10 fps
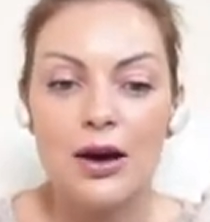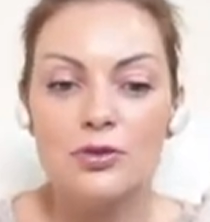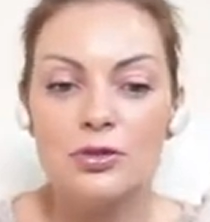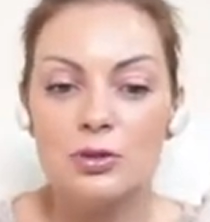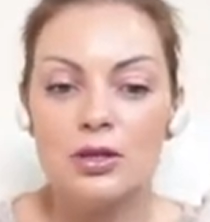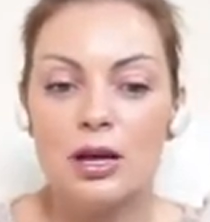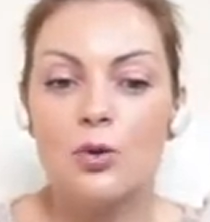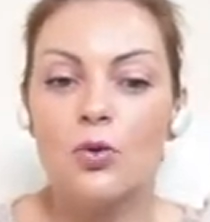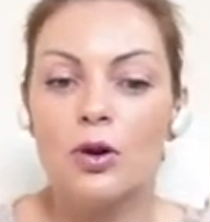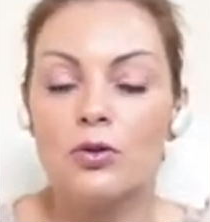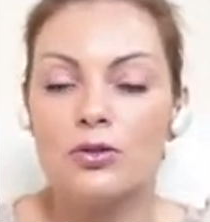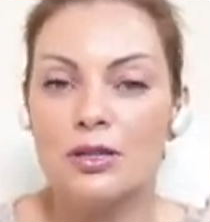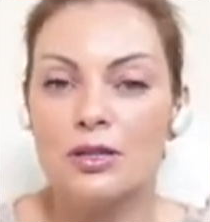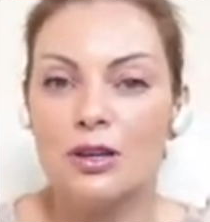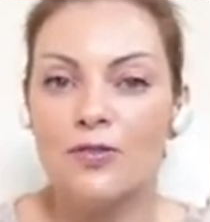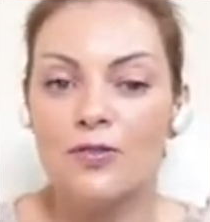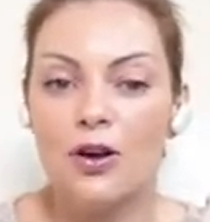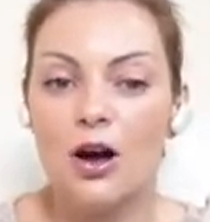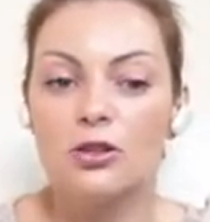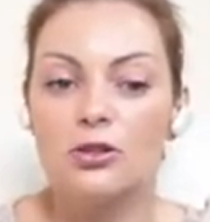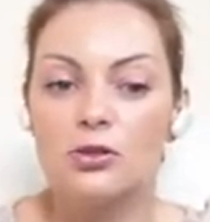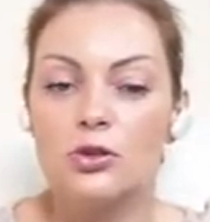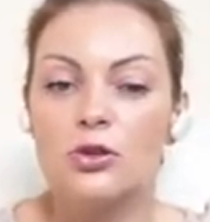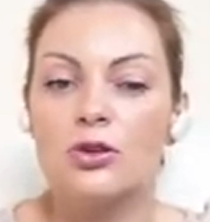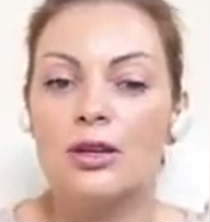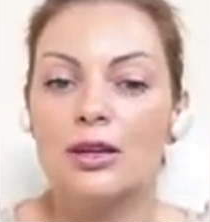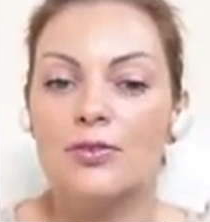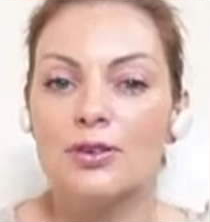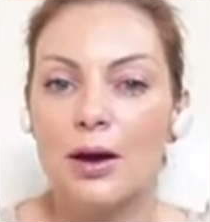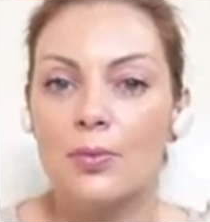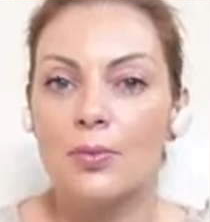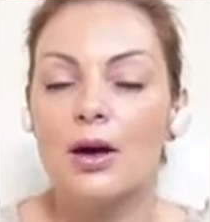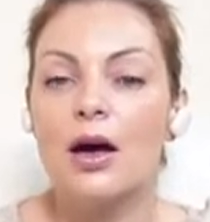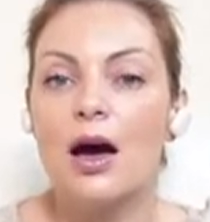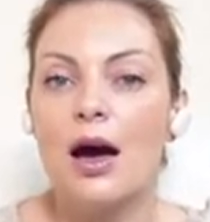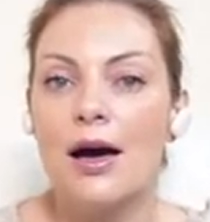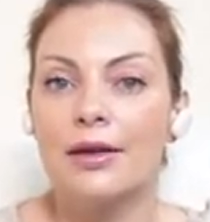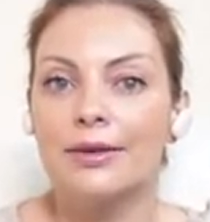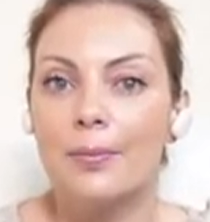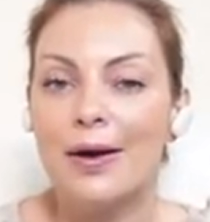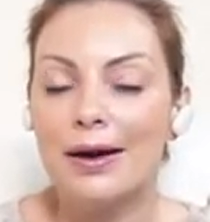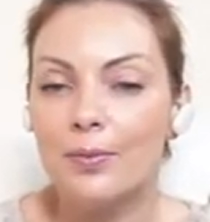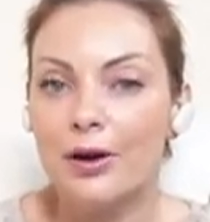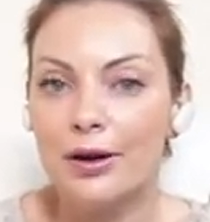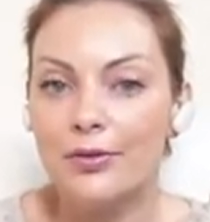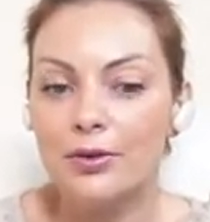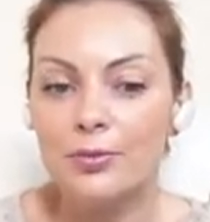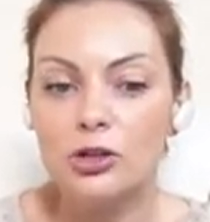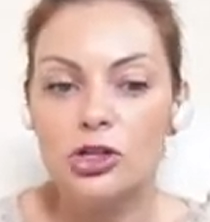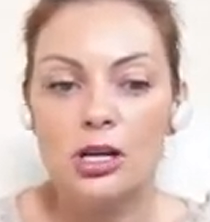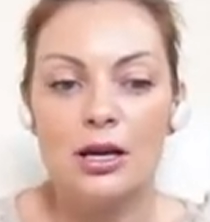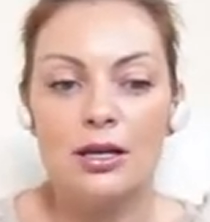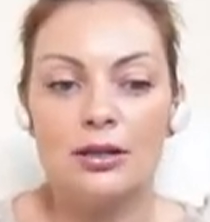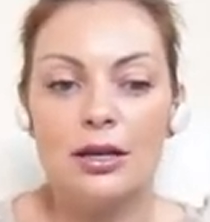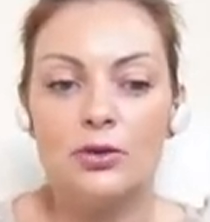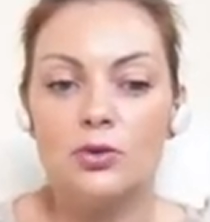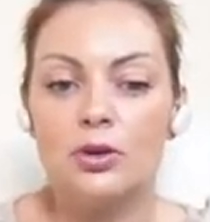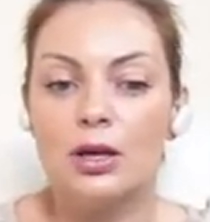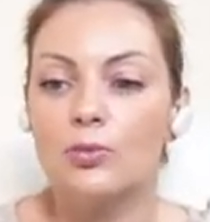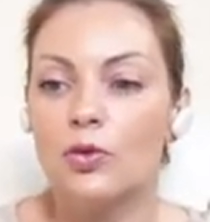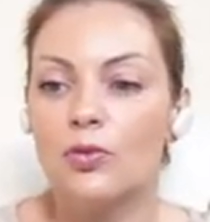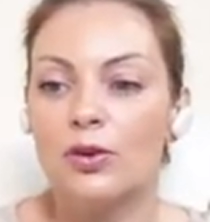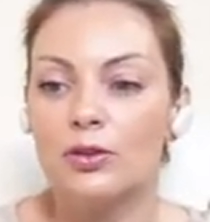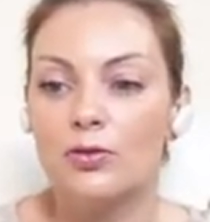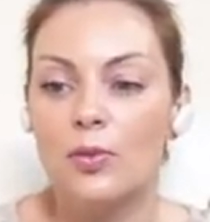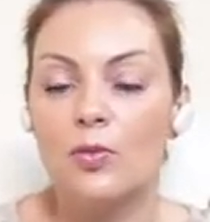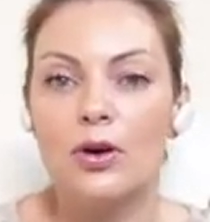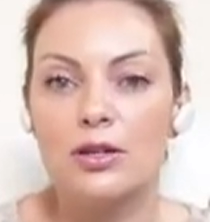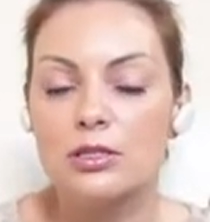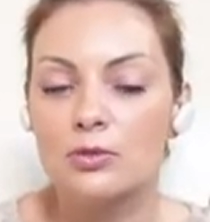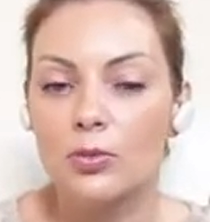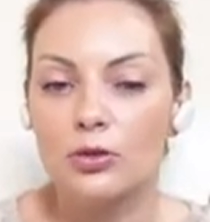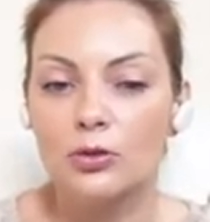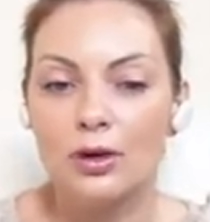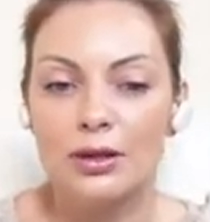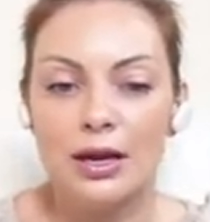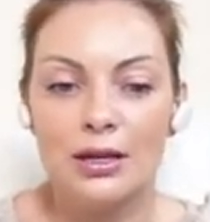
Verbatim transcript: the house. So there are wheels in the front. So you lift up at uh, the back part of the machine and then you can move it from one spot to